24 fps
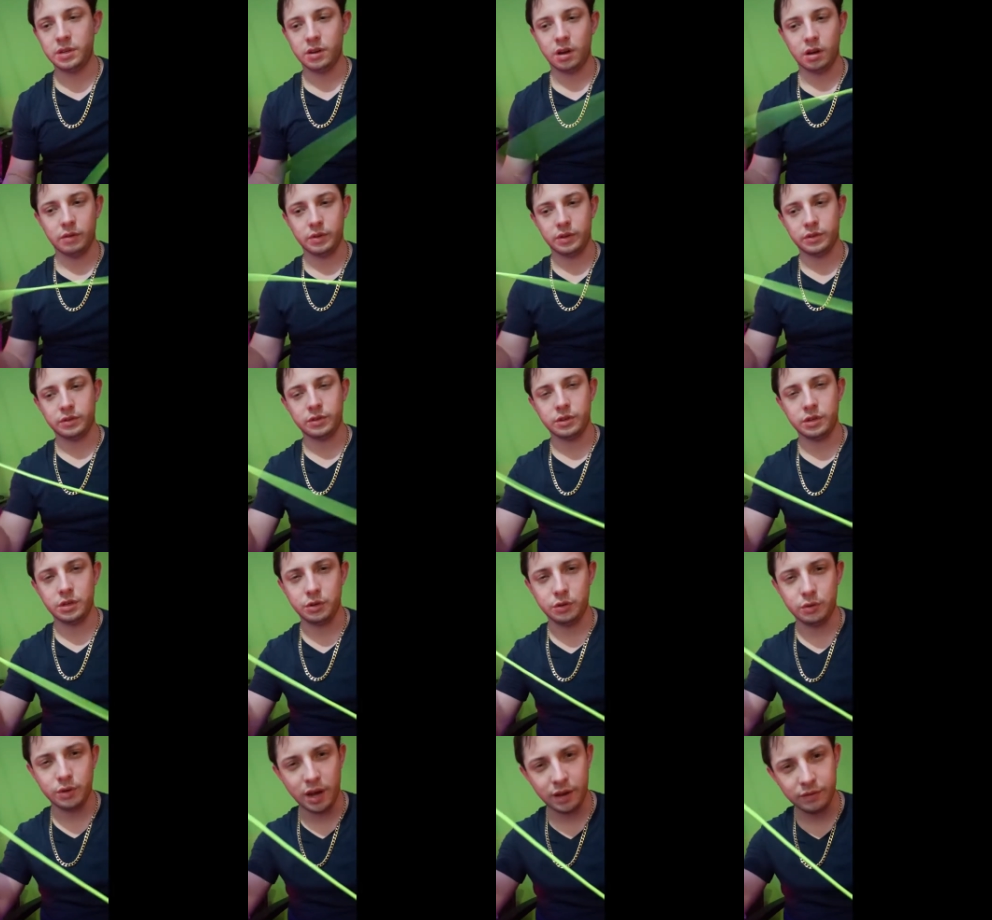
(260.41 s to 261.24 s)
Obviously
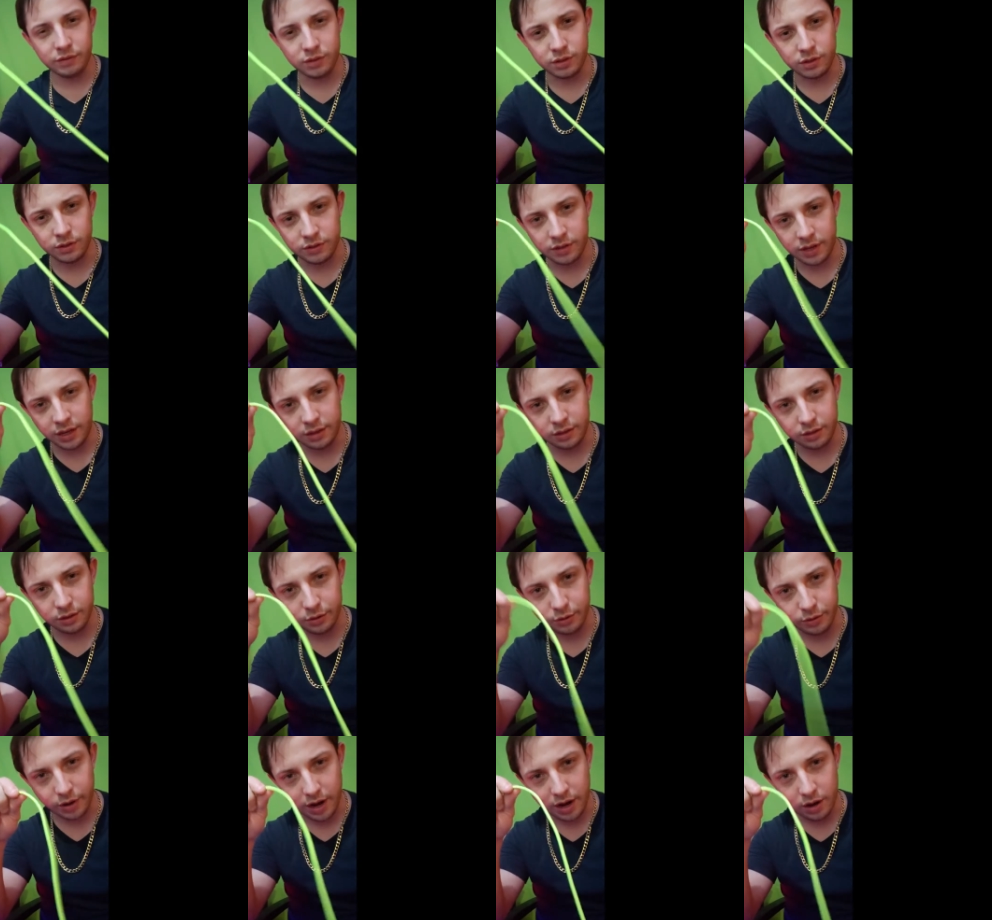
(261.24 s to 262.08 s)
you'd have to take the
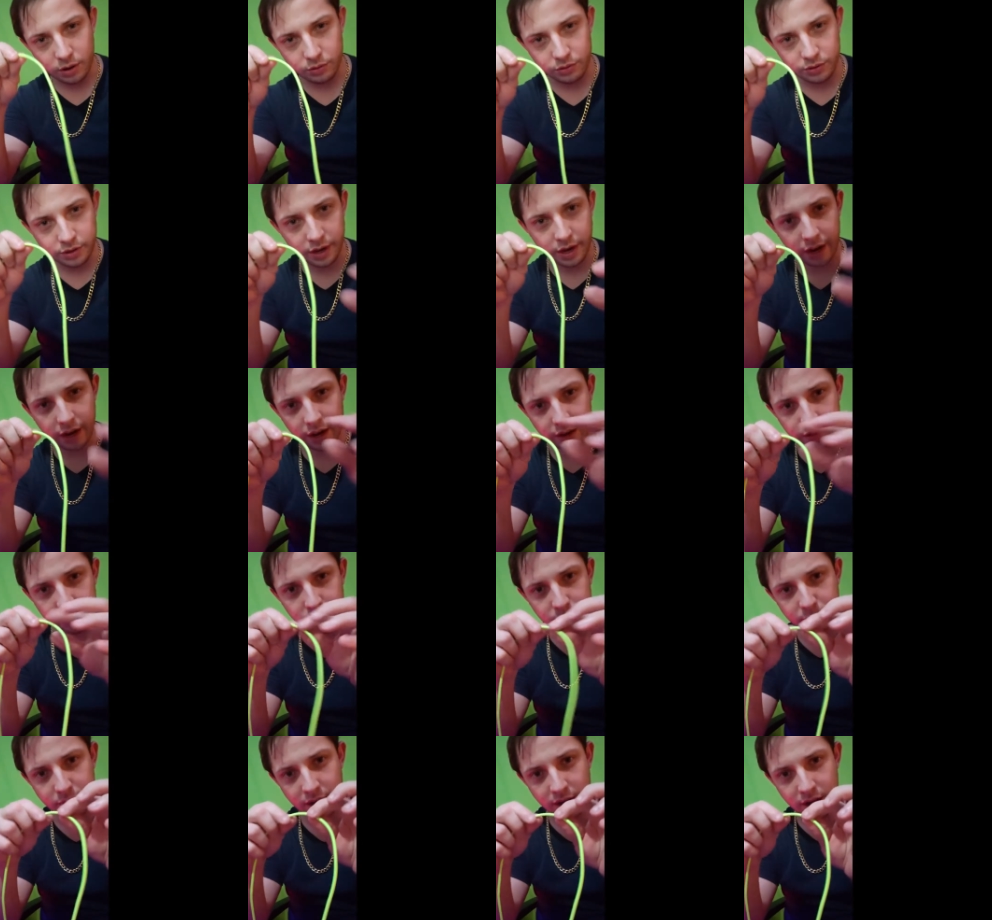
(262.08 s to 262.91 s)
ground and
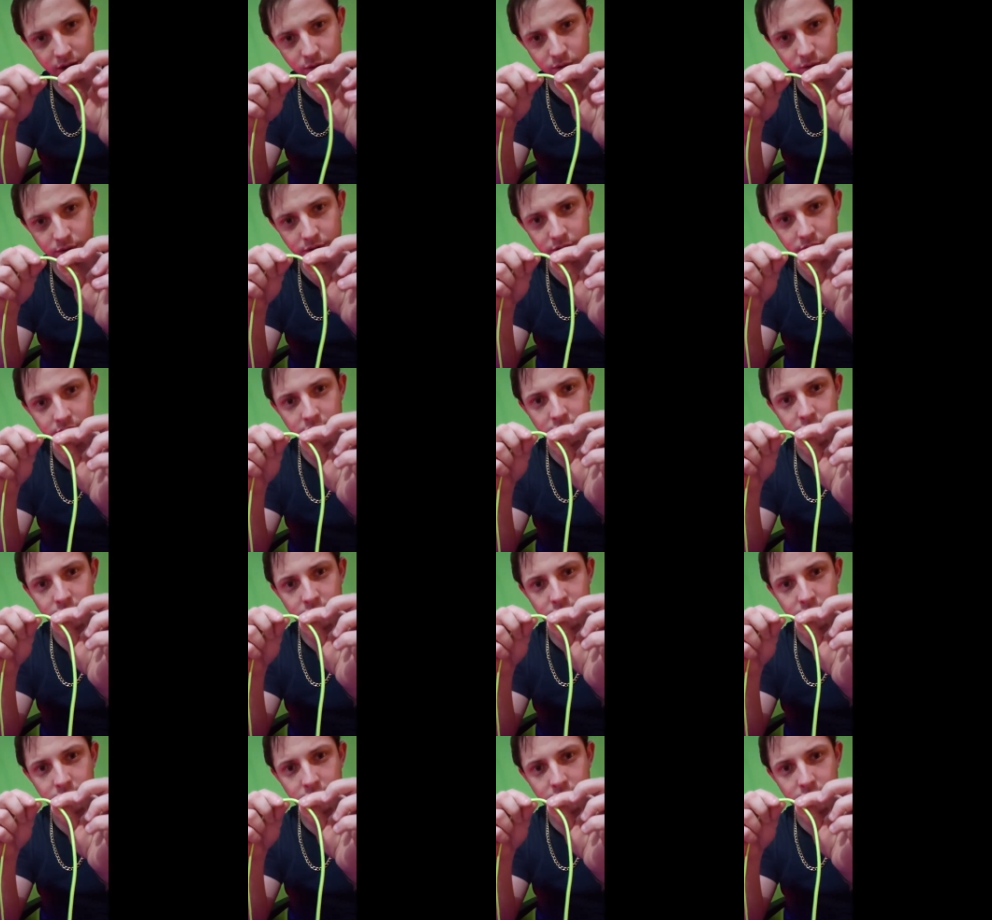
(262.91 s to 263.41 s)
the power